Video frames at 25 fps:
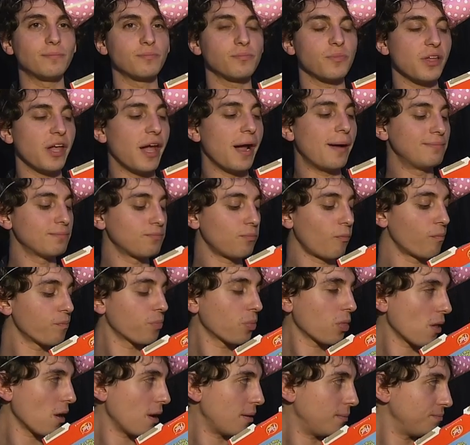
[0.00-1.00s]
Yeah.
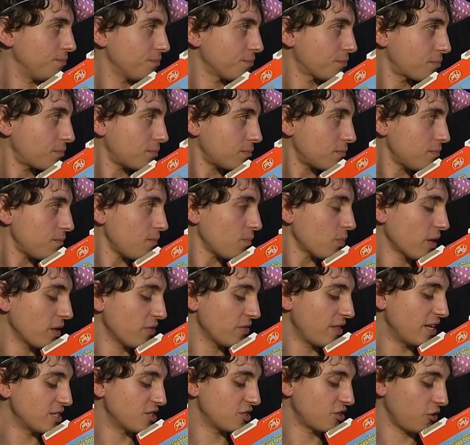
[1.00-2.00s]

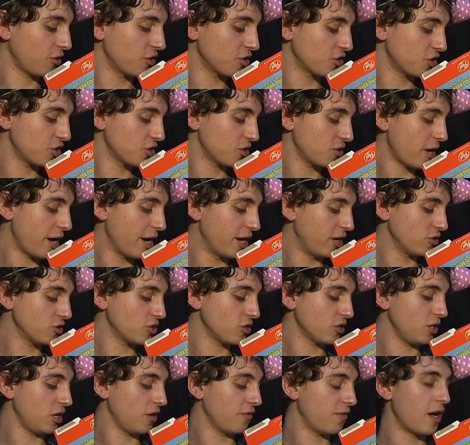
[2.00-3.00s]
That's delicious. I
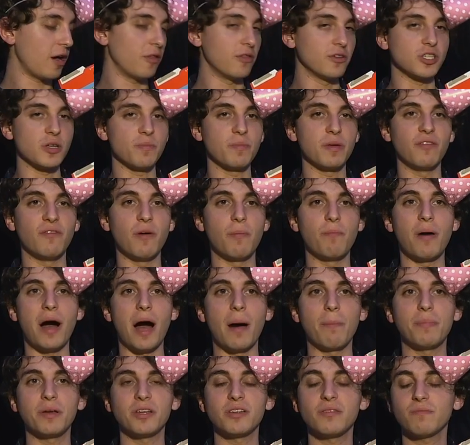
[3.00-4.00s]
also love how there's a bit of a
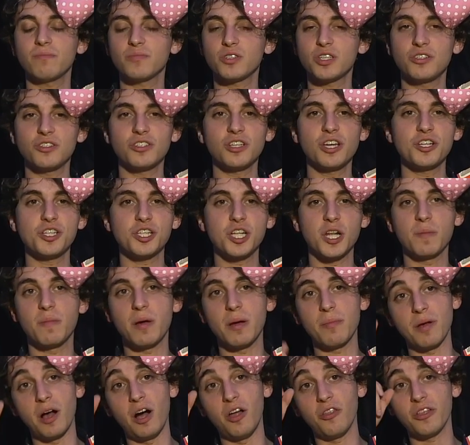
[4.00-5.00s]
popping sensation in my
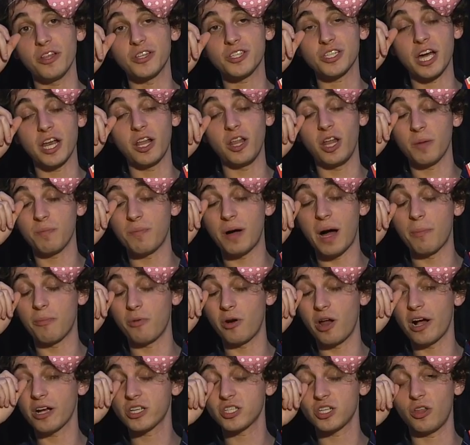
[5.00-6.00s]
mouth. It's kind of like Pop
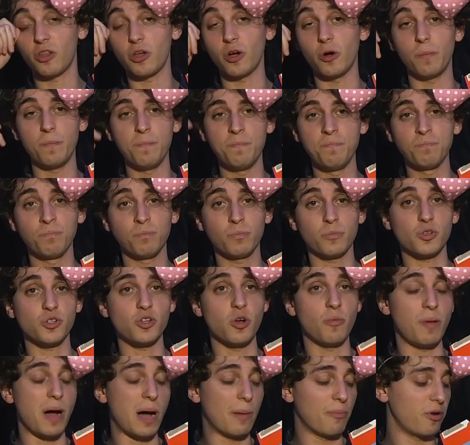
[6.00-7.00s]
Rocks, although there's
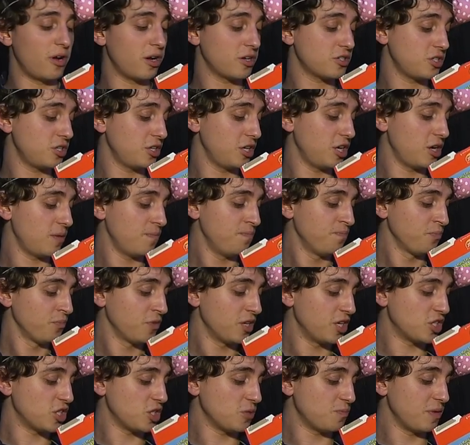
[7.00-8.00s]
no Pop Rocks in here.
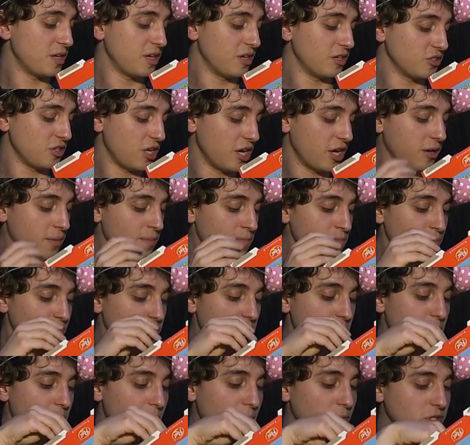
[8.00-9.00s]
It's just because, like, the
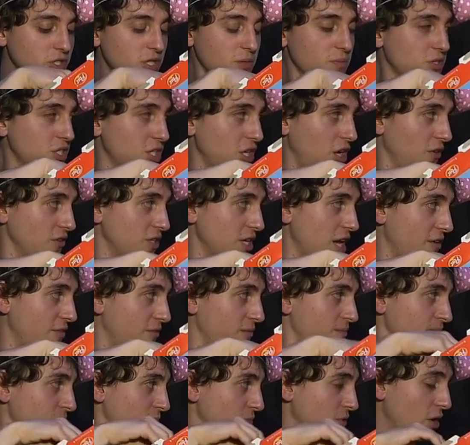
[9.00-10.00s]
pebbles themselves have,
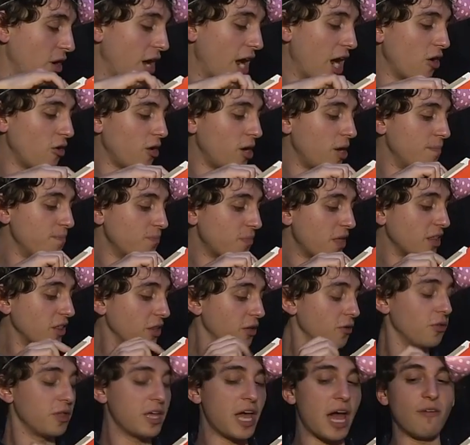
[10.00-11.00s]
they're airy. They
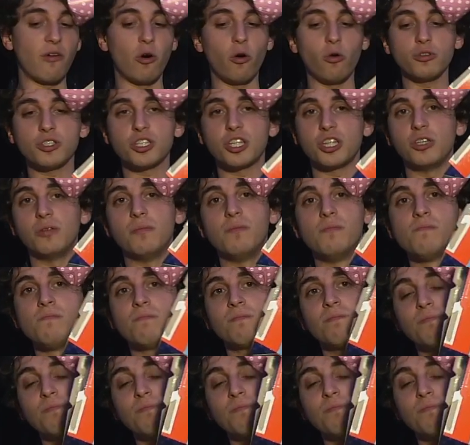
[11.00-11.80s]
literally have holes in them.